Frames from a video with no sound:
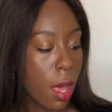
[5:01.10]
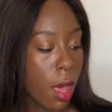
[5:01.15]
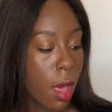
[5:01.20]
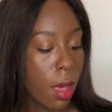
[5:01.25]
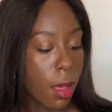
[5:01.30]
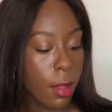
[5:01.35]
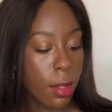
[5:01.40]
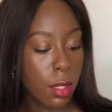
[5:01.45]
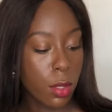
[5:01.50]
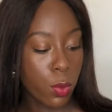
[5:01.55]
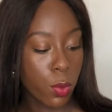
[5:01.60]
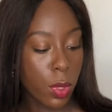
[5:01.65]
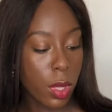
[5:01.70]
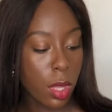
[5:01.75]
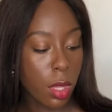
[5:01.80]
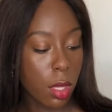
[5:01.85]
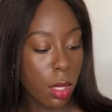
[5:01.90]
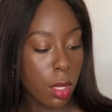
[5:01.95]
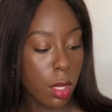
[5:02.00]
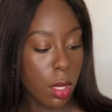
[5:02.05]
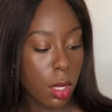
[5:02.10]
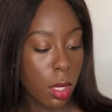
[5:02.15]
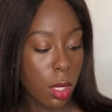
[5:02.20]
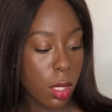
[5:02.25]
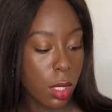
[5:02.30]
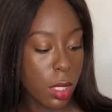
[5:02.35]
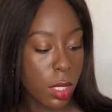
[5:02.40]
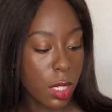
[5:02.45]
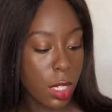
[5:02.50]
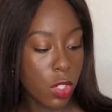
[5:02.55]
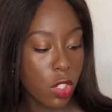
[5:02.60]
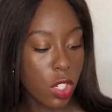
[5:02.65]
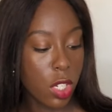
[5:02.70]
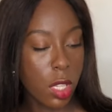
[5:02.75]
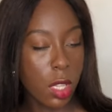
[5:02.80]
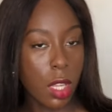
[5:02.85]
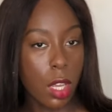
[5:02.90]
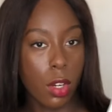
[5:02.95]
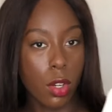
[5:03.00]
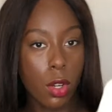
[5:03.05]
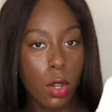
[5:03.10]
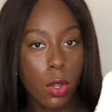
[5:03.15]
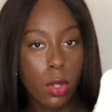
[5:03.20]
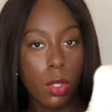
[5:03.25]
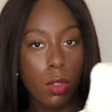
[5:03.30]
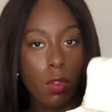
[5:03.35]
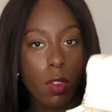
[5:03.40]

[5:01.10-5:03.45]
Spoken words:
and with the stitching that goes